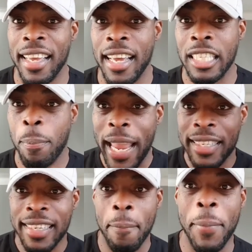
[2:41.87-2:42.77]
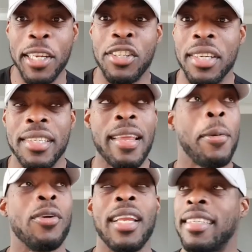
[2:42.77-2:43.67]
It's painting that picture, it's
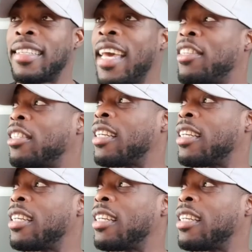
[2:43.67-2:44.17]
stepping on that stage,